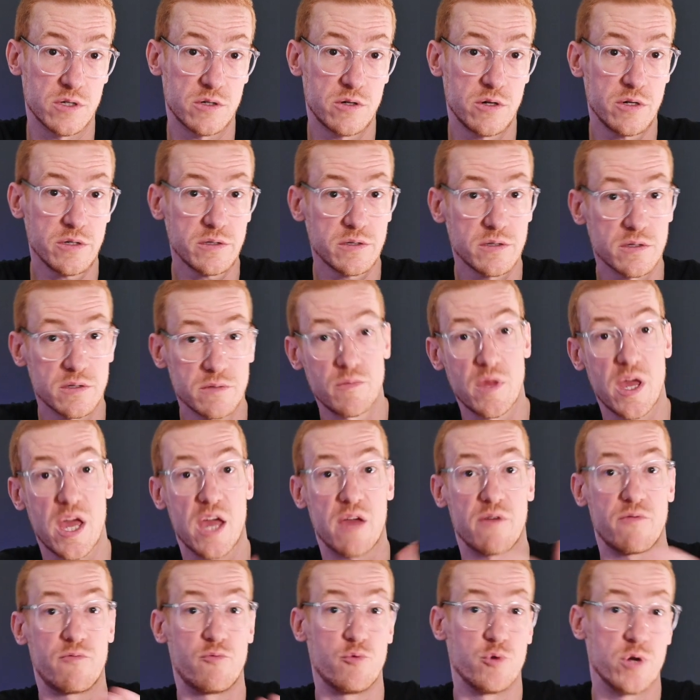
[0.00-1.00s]
costs,
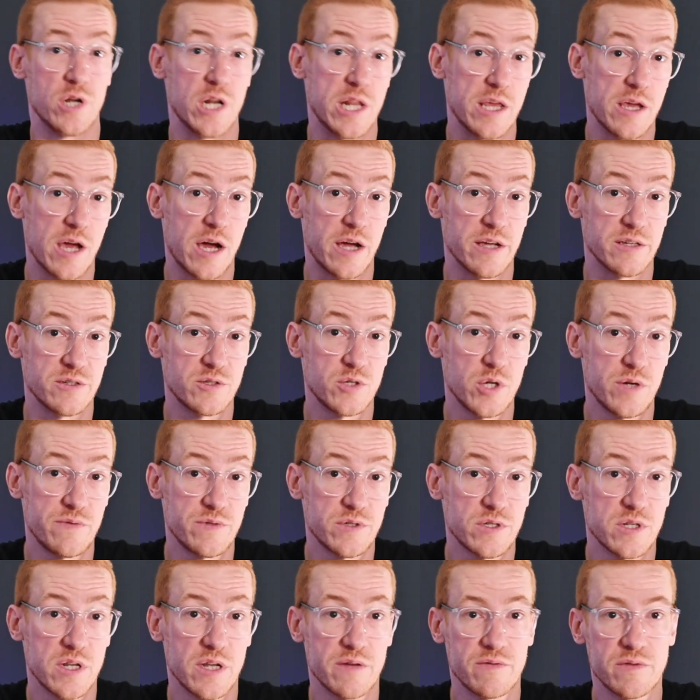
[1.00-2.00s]
have really high
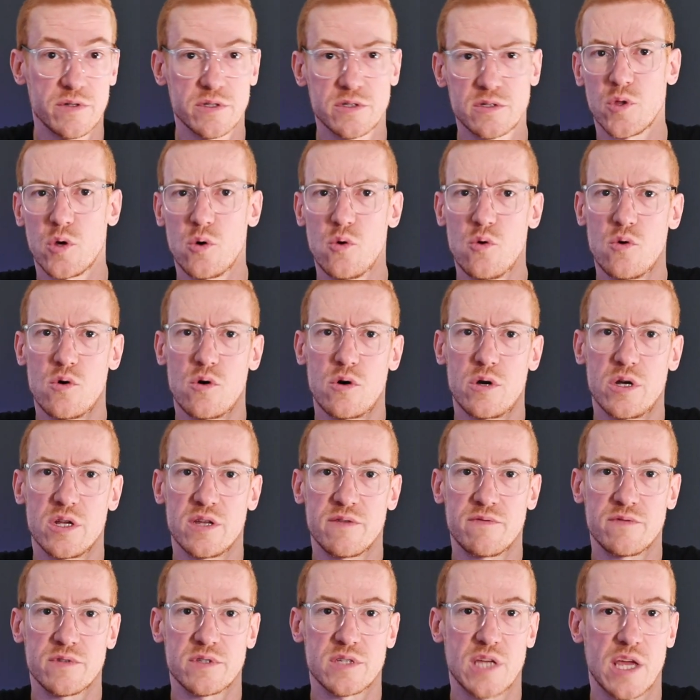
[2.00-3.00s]
service levels, or
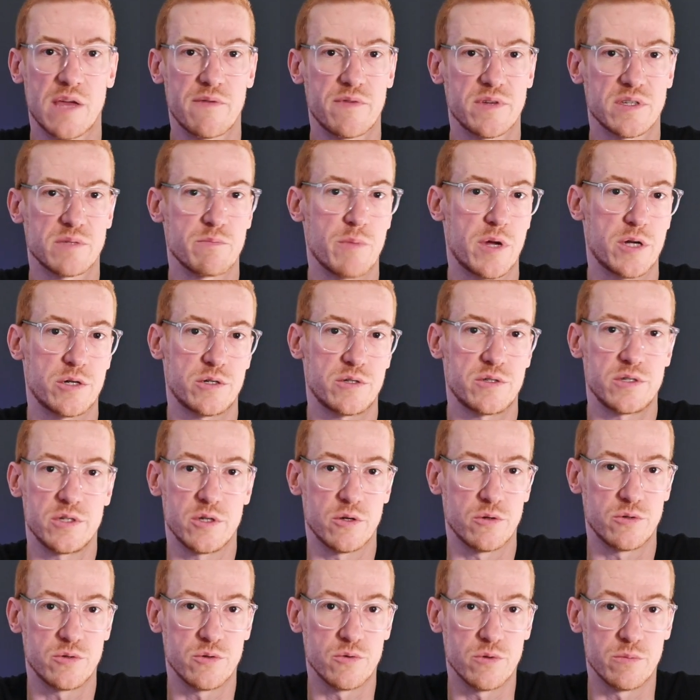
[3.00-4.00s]
even save as much
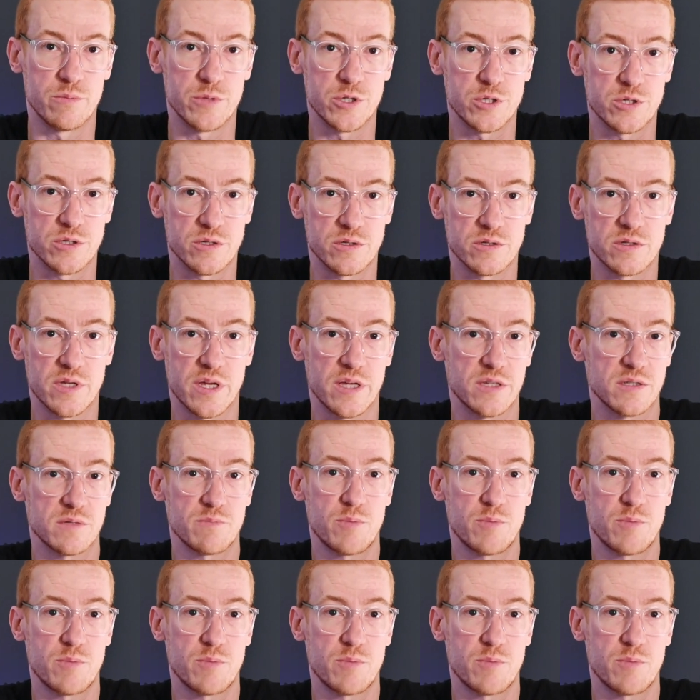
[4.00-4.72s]
CO2 emissions as